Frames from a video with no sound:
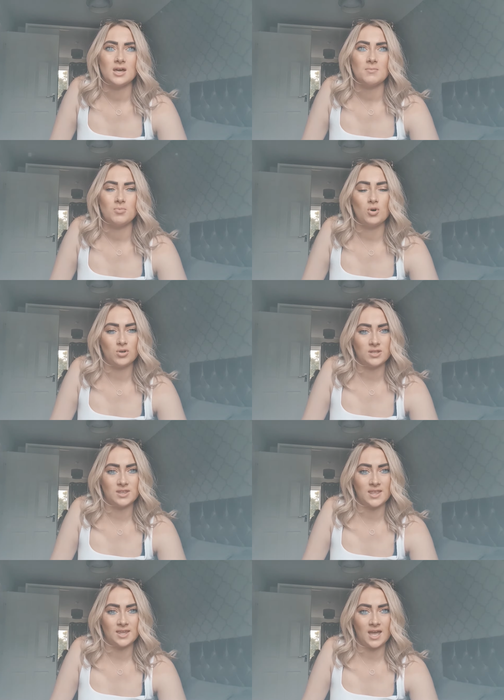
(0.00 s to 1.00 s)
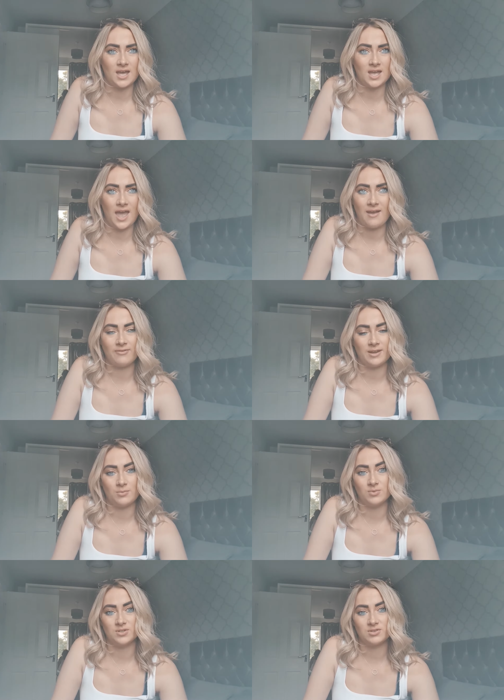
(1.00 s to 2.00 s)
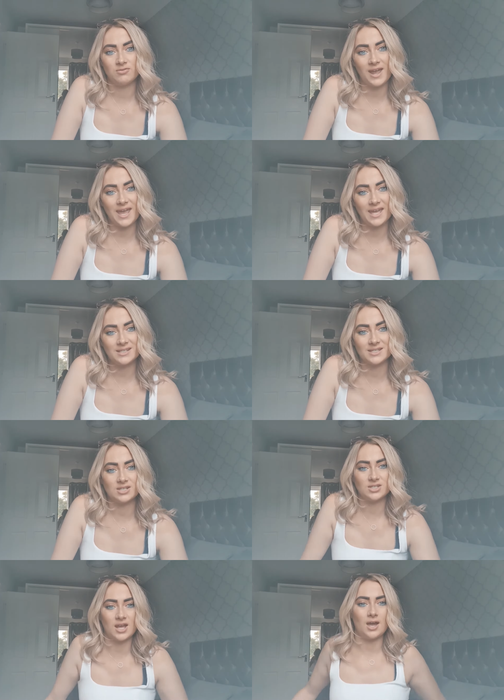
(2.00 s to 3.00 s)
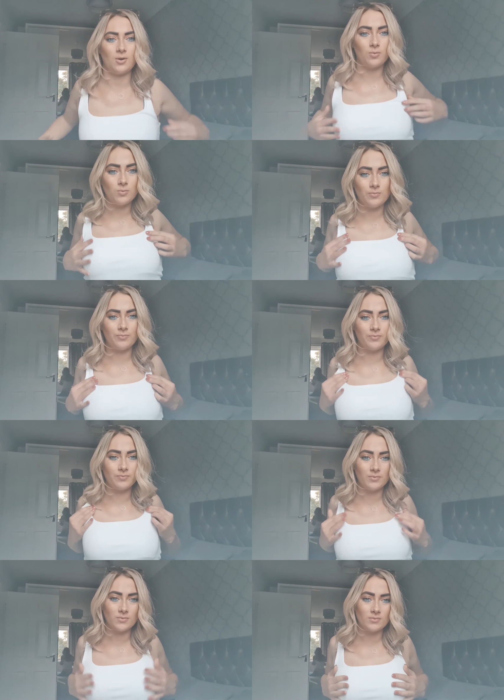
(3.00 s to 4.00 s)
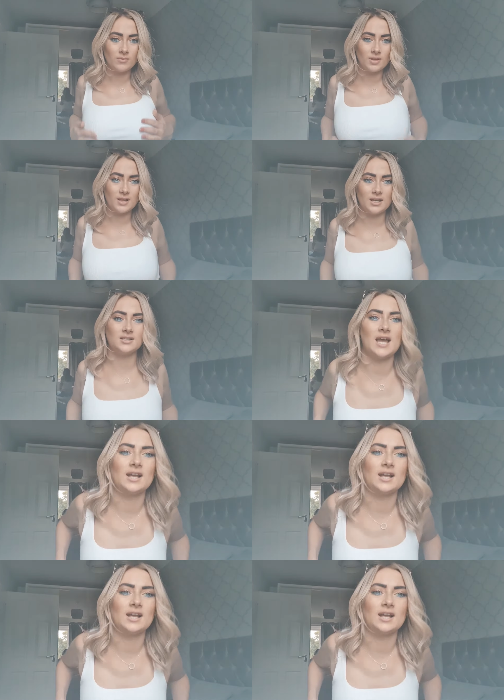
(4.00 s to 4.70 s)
But other than that, everything was great. So, little tank